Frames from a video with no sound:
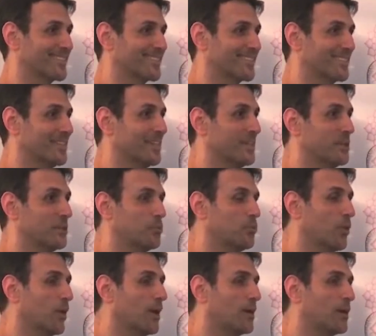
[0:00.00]
There
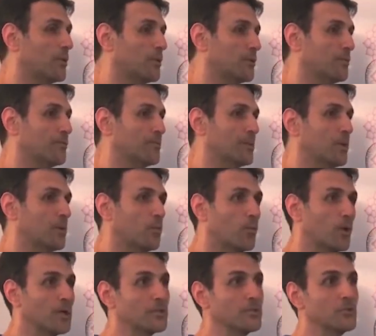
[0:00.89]
you are,
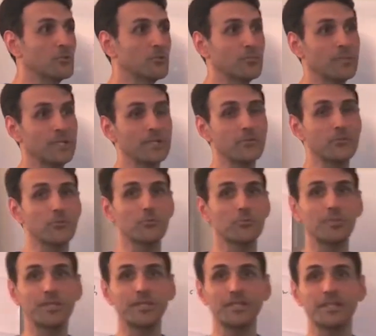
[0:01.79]
what you're meant to
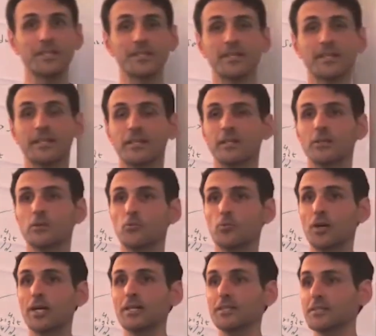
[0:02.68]
be
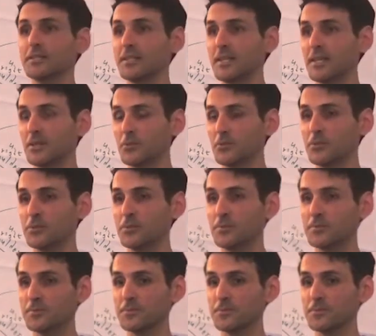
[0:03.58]
right now,